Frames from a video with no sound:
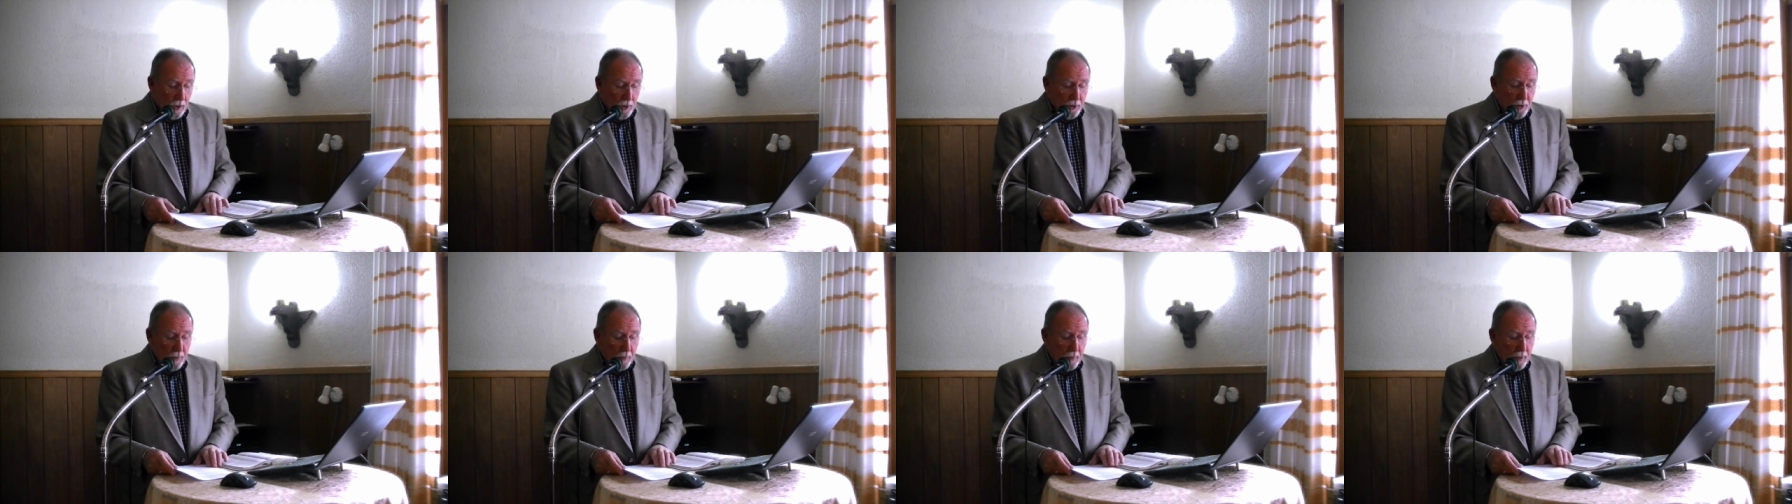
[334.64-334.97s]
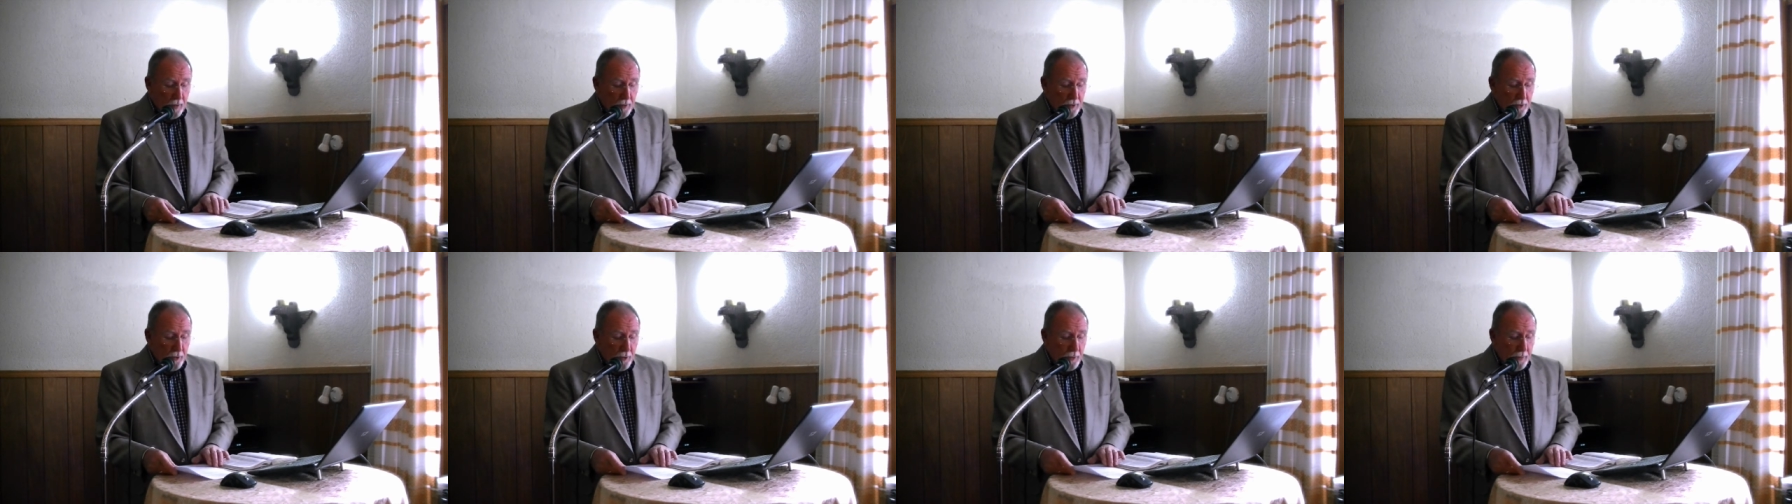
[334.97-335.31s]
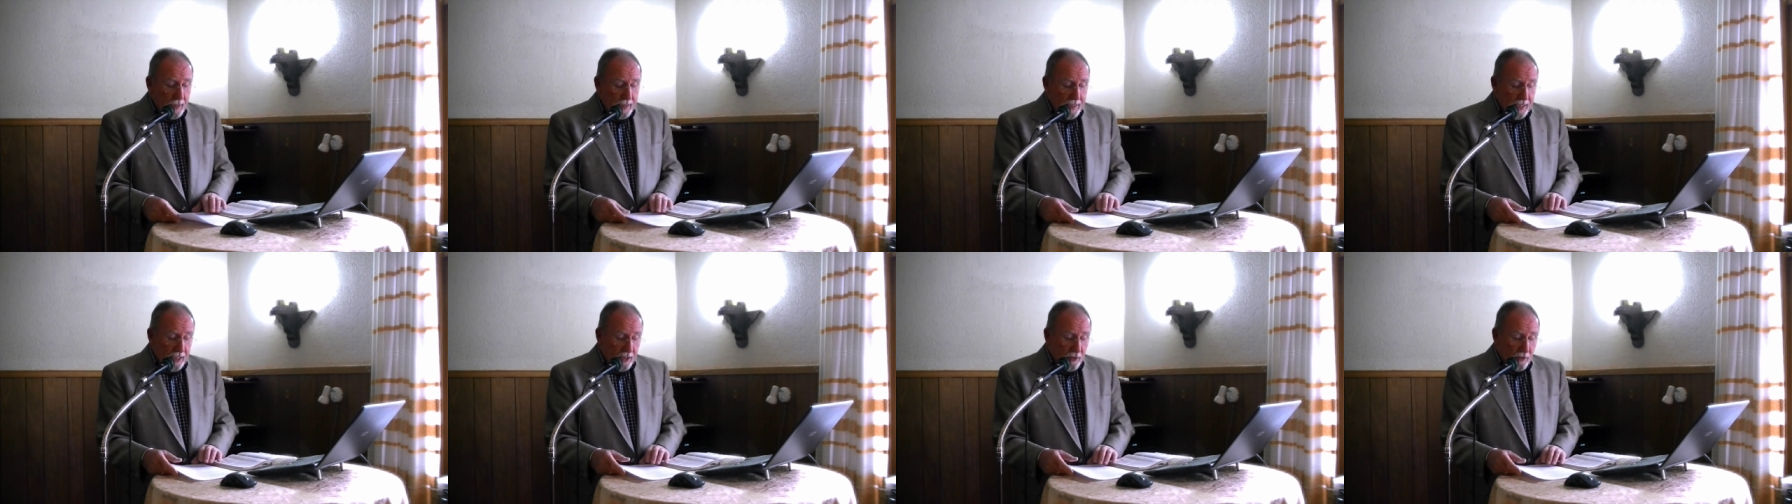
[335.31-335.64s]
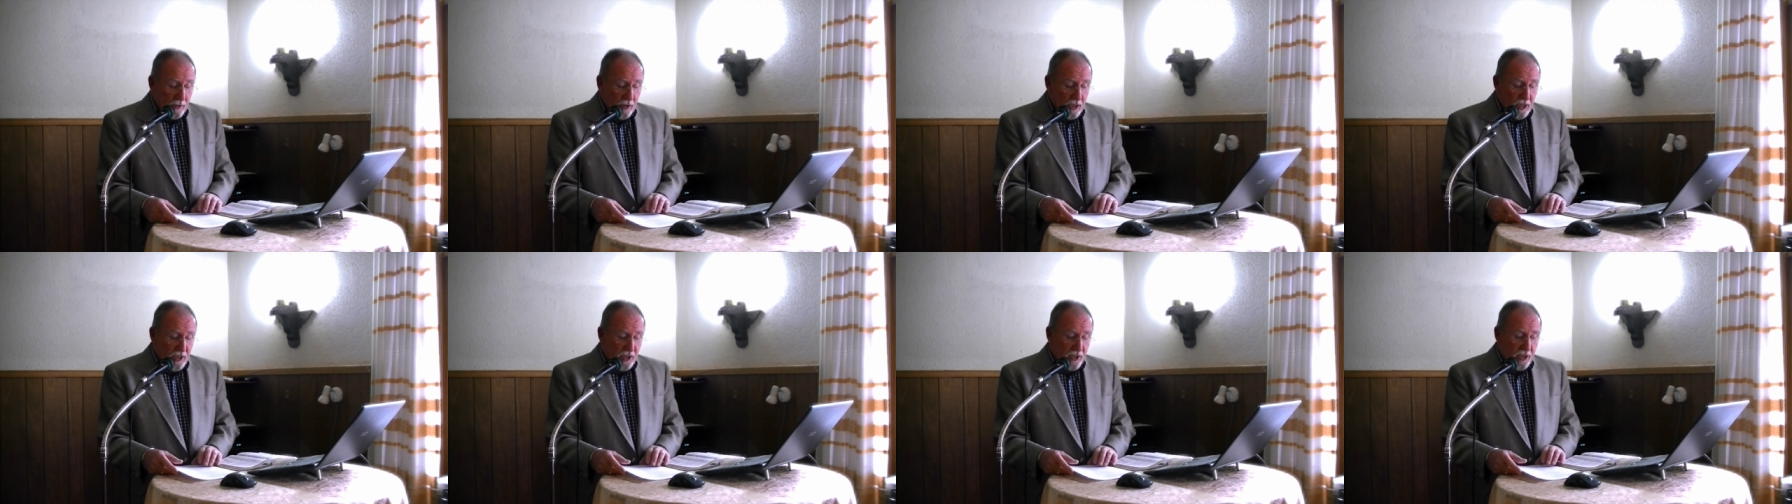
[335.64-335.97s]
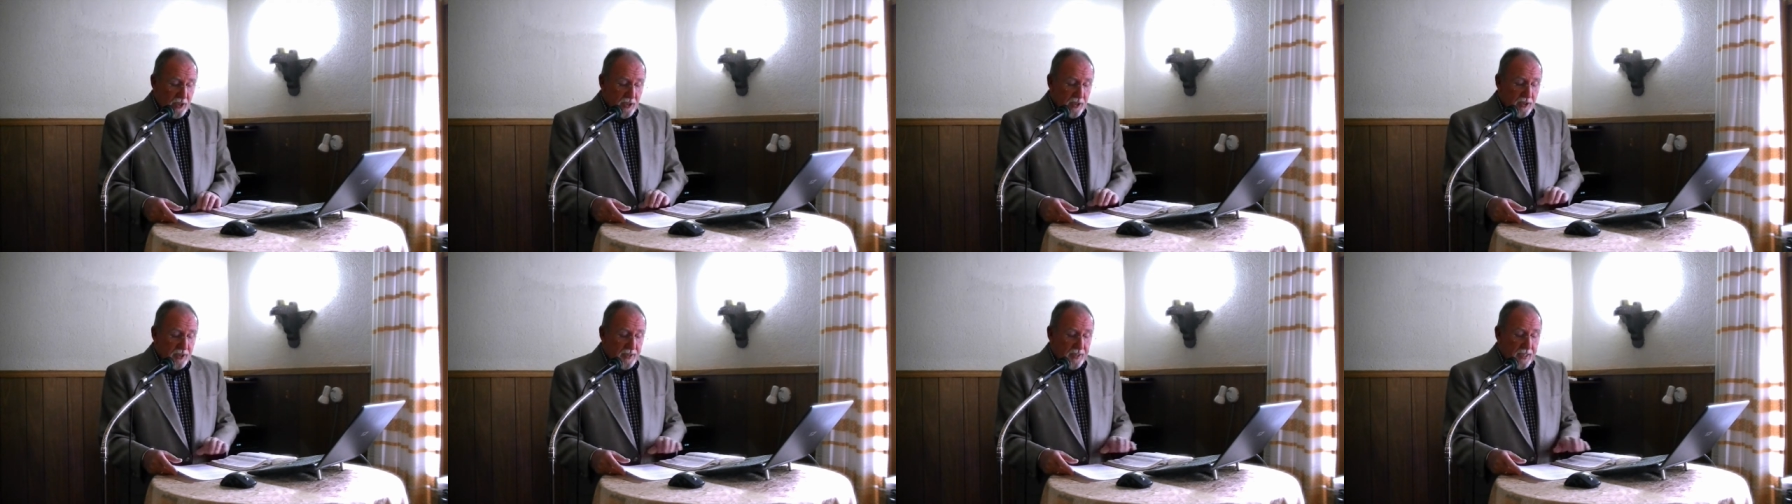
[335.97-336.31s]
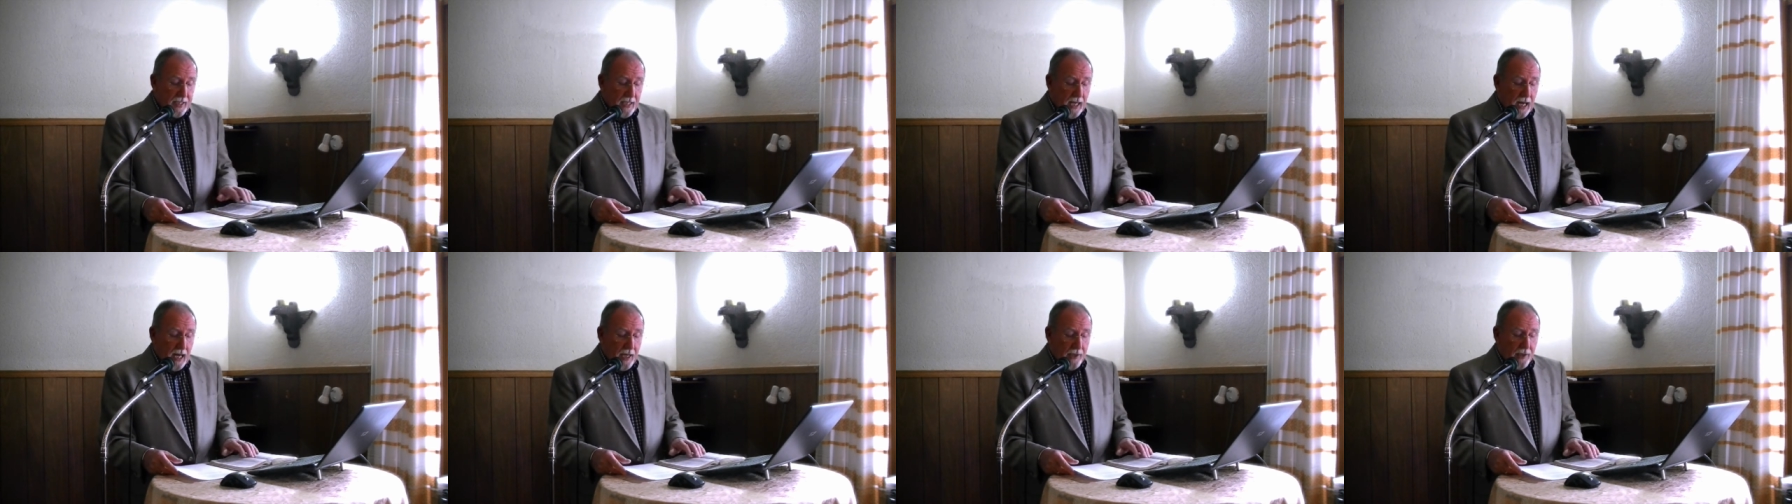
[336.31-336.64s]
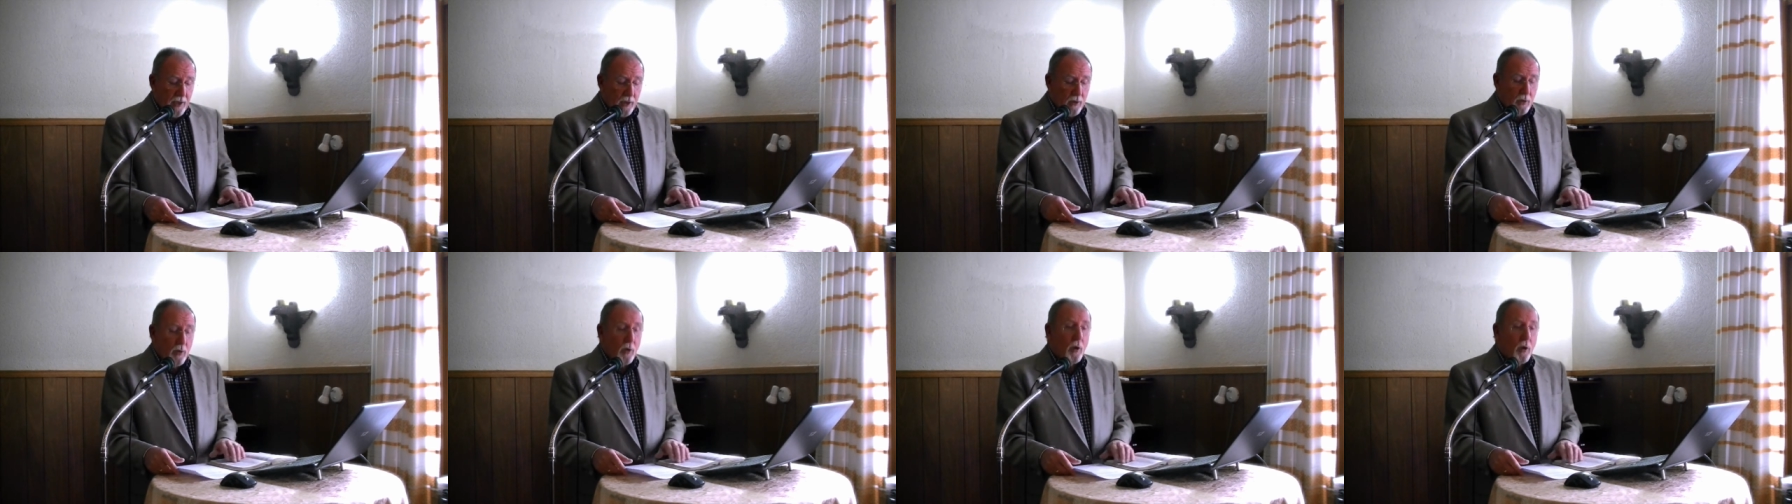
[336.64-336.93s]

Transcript: Too, too many Christians deny their